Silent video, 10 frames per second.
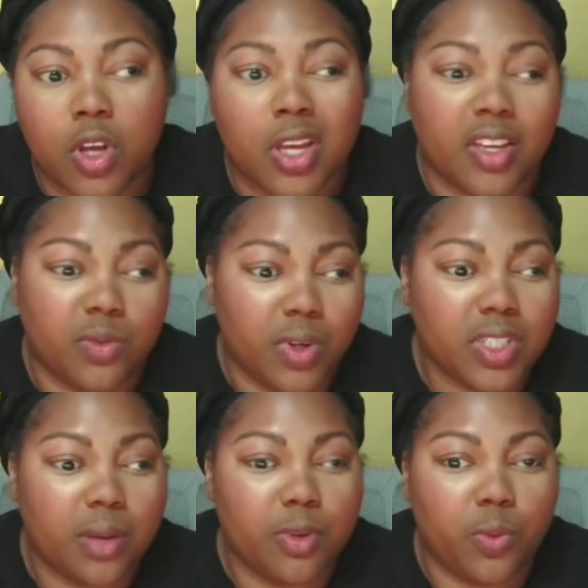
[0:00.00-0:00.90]
Because worst
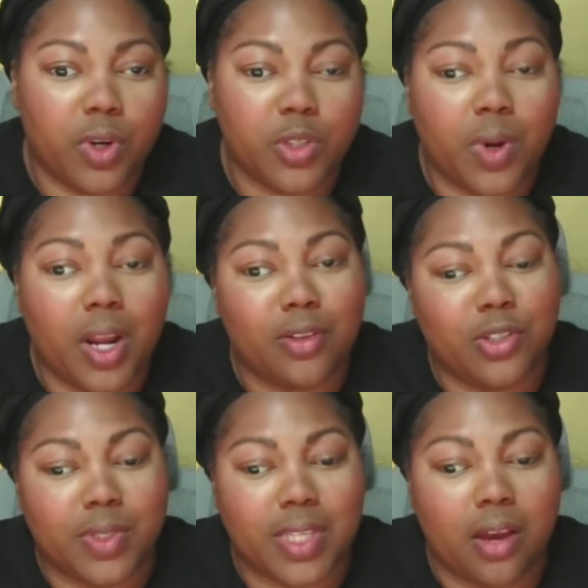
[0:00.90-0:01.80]
come to worst, what I'll
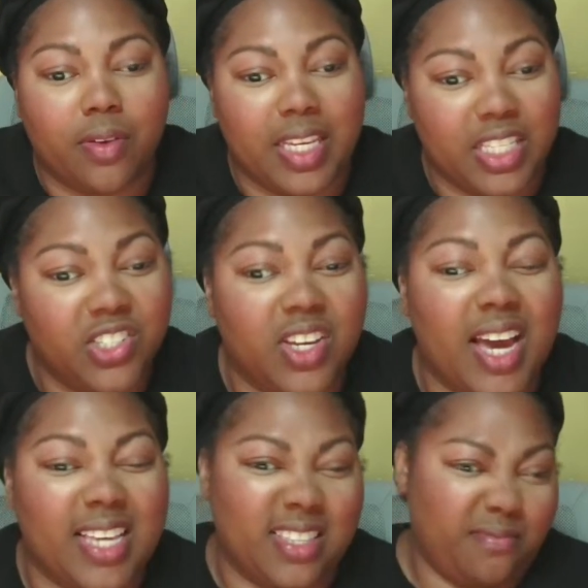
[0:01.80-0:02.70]
do is I'll get you
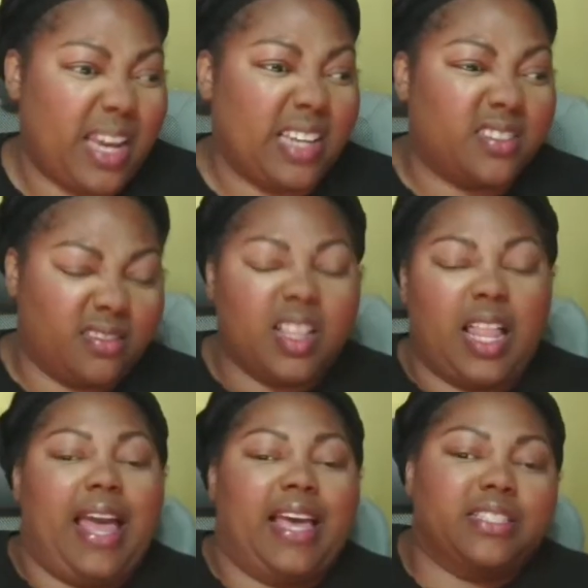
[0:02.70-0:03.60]
guys the master
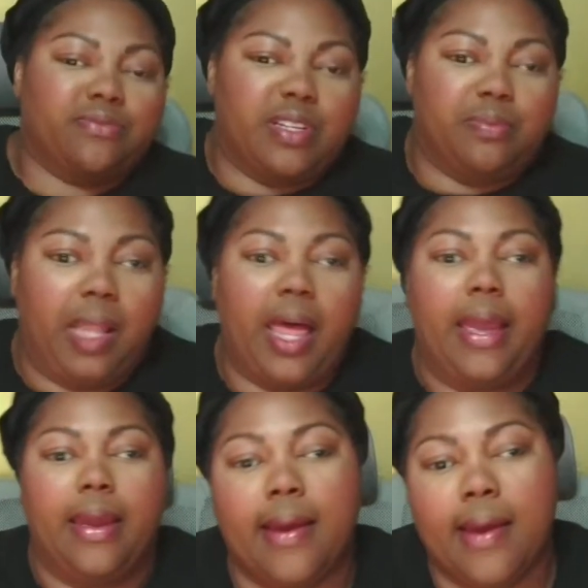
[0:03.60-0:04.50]
class replay.